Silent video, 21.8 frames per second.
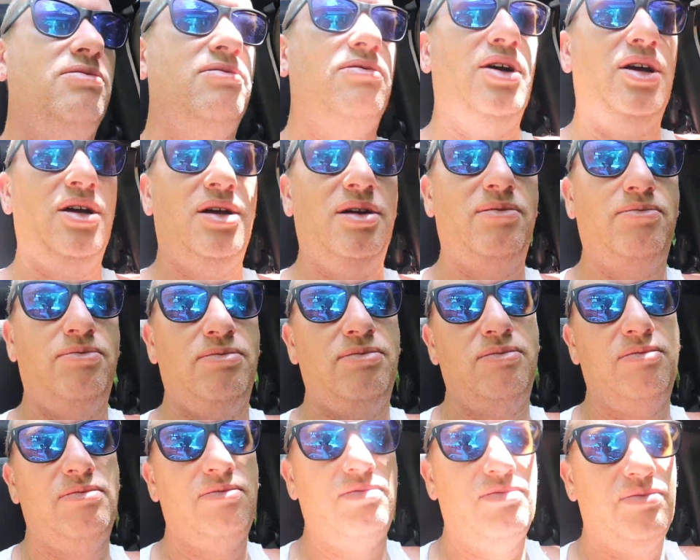a
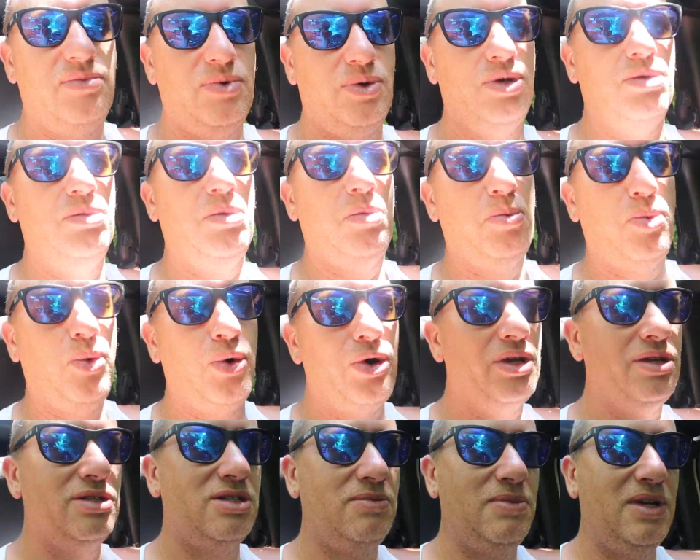little bit
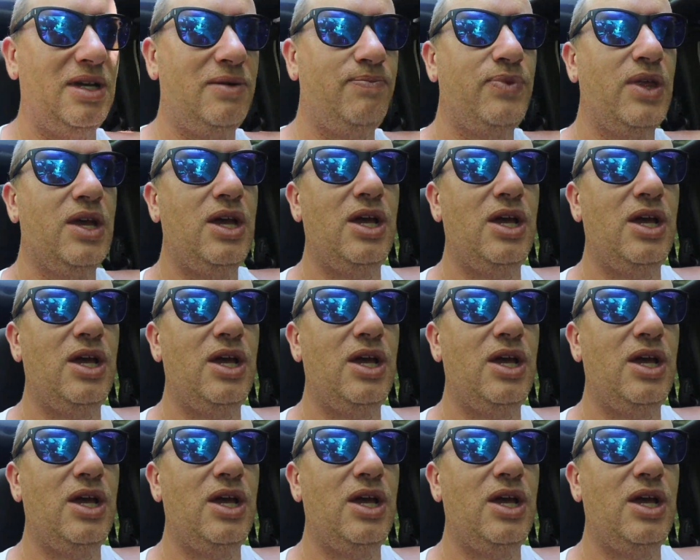boring to me.